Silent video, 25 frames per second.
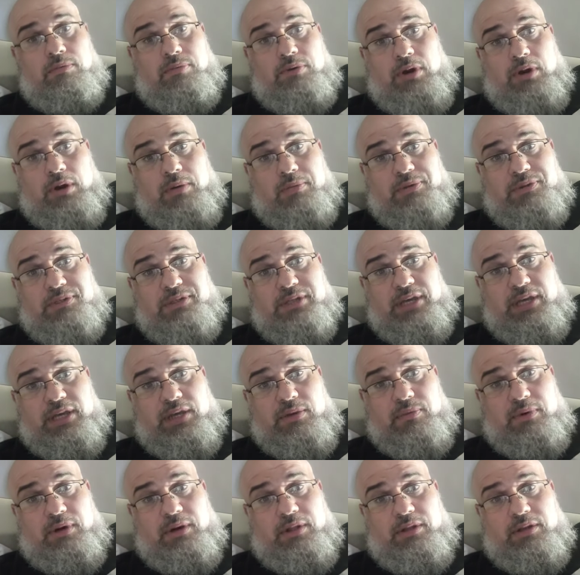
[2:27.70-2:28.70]
Bro, I'm gonna tell
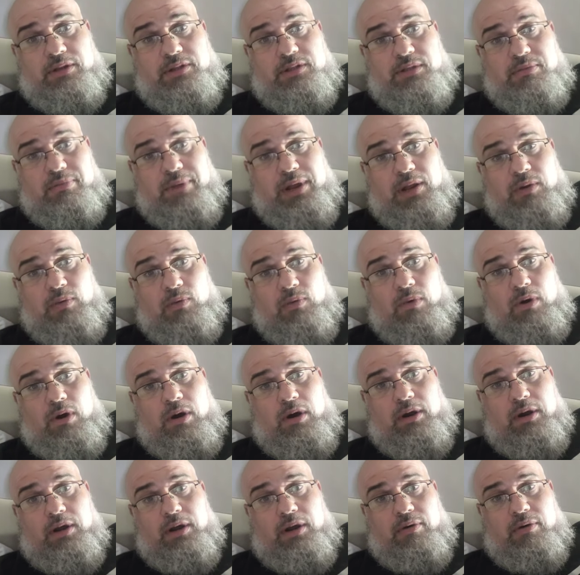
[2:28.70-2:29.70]
you what, there's somebody
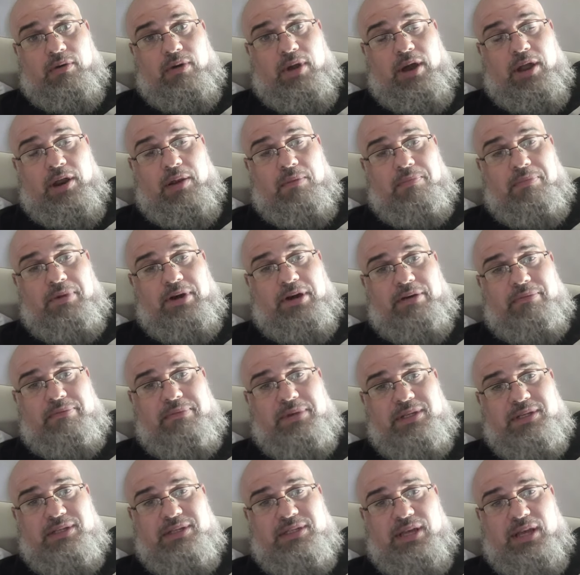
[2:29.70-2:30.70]
walking around above
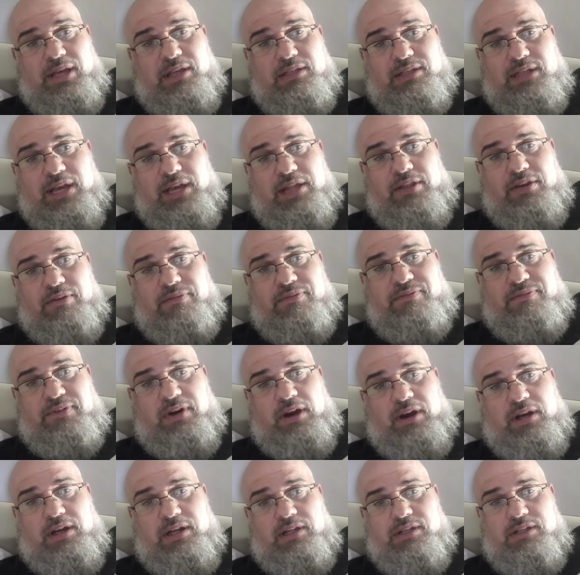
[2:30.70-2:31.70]
me, sounds like they're
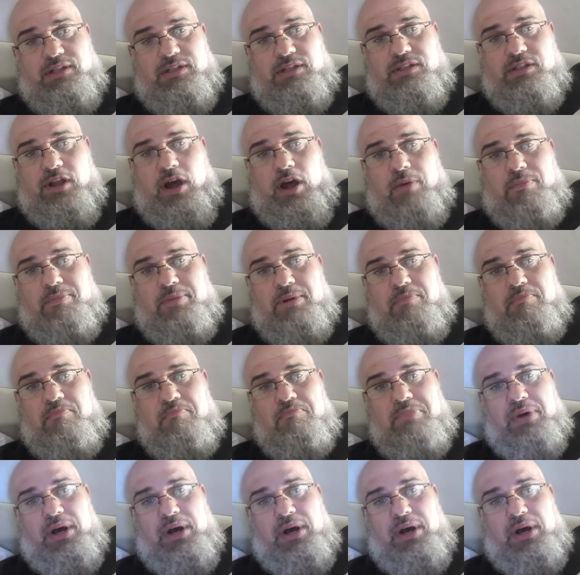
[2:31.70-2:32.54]
fucking stomping